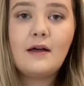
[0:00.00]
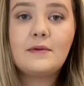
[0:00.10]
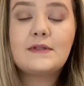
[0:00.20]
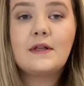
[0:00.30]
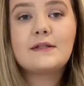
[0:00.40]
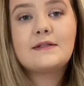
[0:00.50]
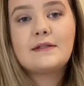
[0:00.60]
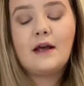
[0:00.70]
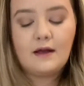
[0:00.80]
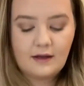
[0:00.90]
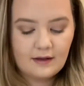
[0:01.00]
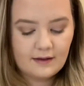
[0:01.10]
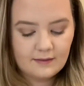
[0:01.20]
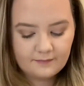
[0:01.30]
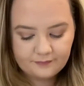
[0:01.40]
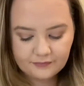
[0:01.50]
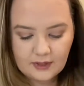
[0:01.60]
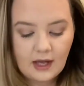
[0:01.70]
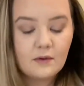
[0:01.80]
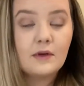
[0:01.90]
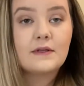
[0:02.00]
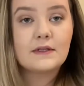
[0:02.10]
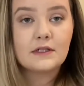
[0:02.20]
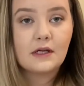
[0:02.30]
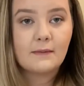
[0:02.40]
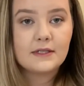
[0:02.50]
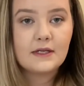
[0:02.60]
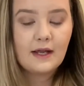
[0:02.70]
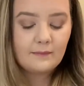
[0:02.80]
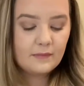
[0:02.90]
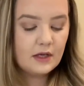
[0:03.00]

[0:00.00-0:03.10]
So that's kind of what I was going to talk about today.